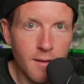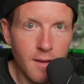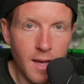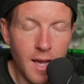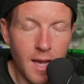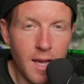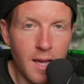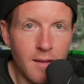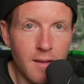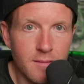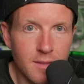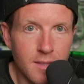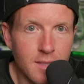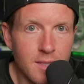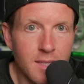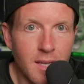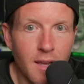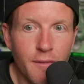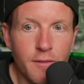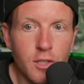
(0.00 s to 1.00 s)
I,
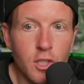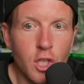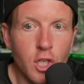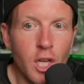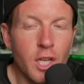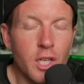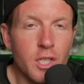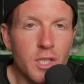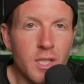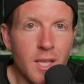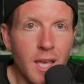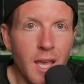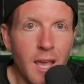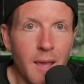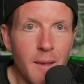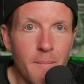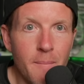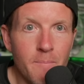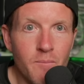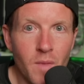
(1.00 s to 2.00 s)
Steph changed the
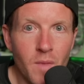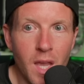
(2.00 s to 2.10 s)
game,